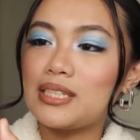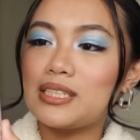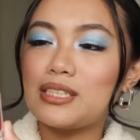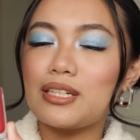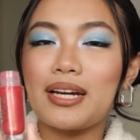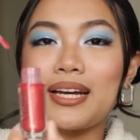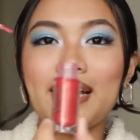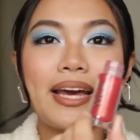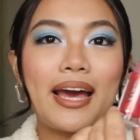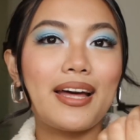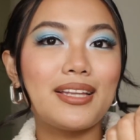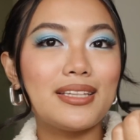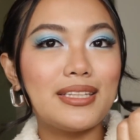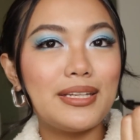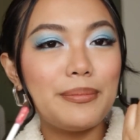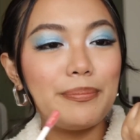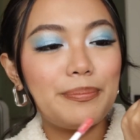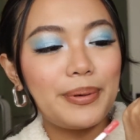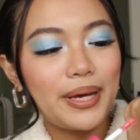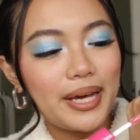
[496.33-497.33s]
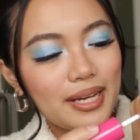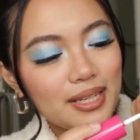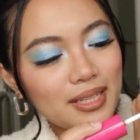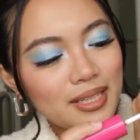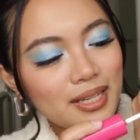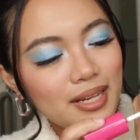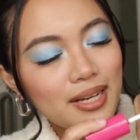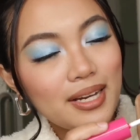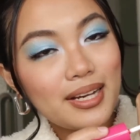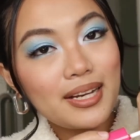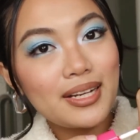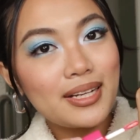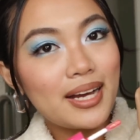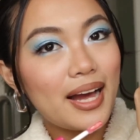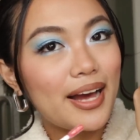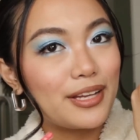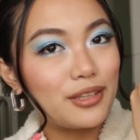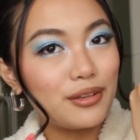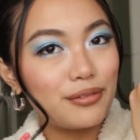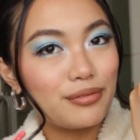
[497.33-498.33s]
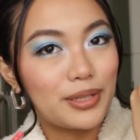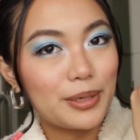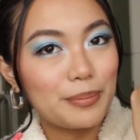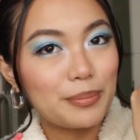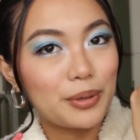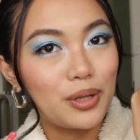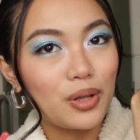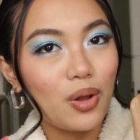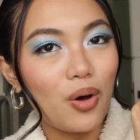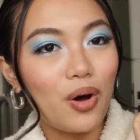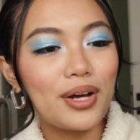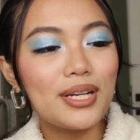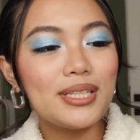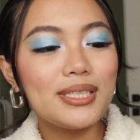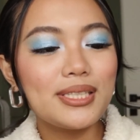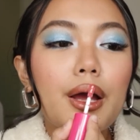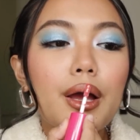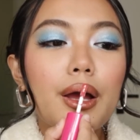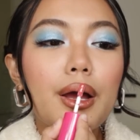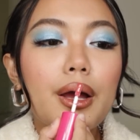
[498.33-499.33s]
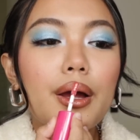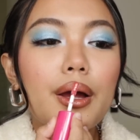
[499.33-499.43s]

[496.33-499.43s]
This is a candy pink kind of lip gloss.